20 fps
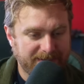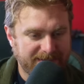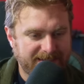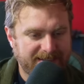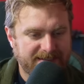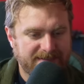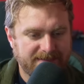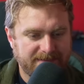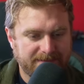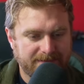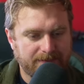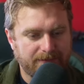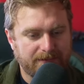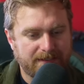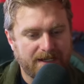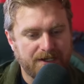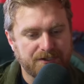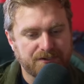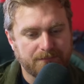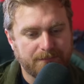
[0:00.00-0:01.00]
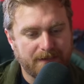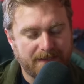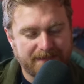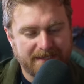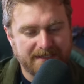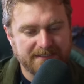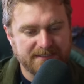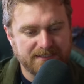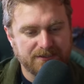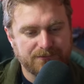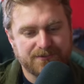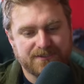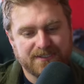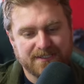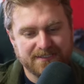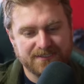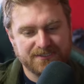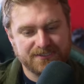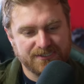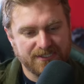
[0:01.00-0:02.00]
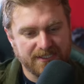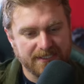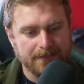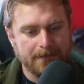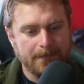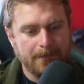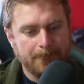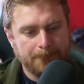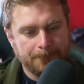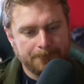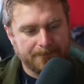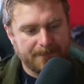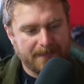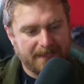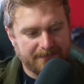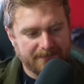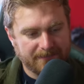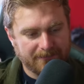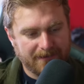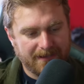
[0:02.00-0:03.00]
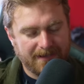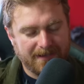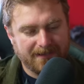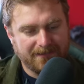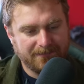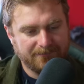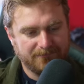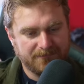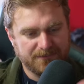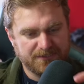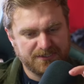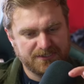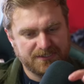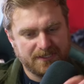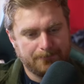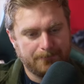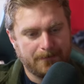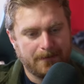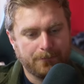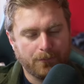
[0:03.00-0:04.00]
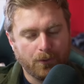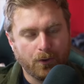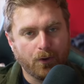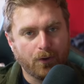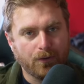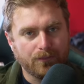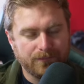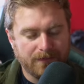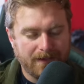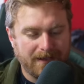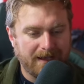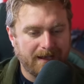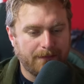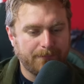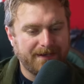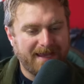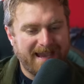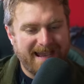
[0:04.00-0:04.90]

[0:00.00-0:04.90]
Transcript: in that location. But that is interesting to see that there are a step up of armored